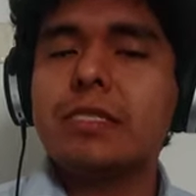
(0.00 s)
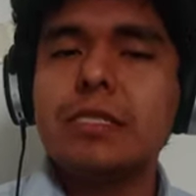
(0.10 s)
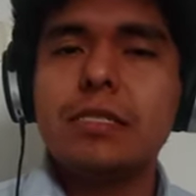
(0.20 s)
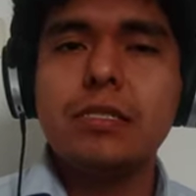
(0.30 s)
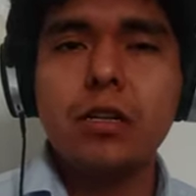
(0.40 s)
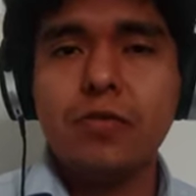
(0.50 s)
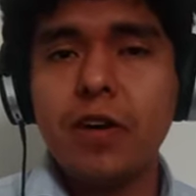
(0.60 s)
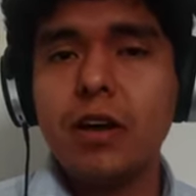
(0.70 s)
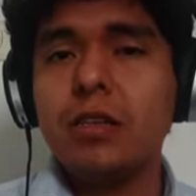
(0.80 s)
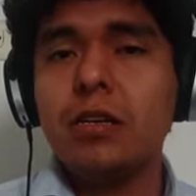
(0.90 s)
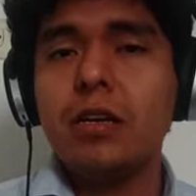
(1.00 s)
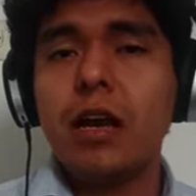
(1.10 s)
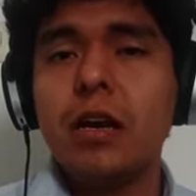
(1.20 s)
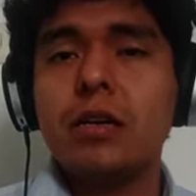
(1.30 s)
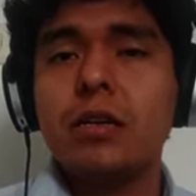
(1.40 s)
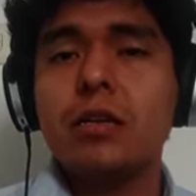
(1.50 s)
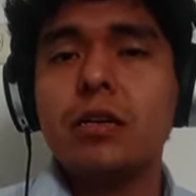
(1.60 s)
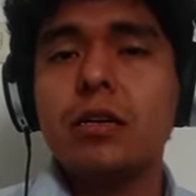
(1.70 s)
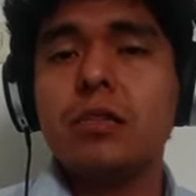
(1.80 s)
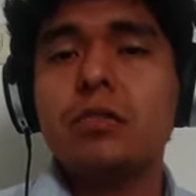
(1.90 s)
it's not funny and
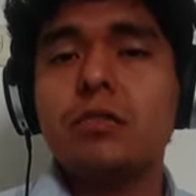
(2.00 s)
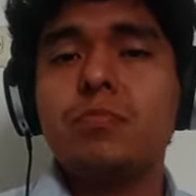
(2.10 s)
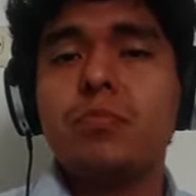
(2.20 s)
it's